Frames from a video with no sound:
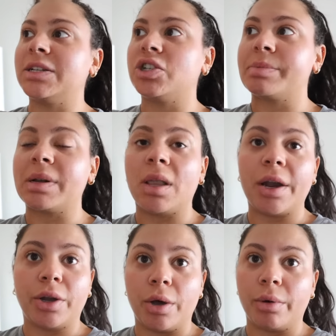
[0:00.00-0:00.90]
It's just been a lot
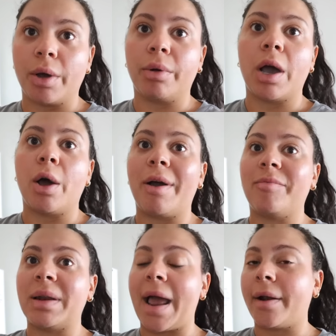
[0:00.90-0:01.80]
of go, go, go. I've
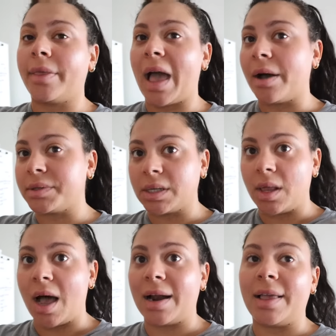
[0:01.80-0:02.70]
been out of the house a lot.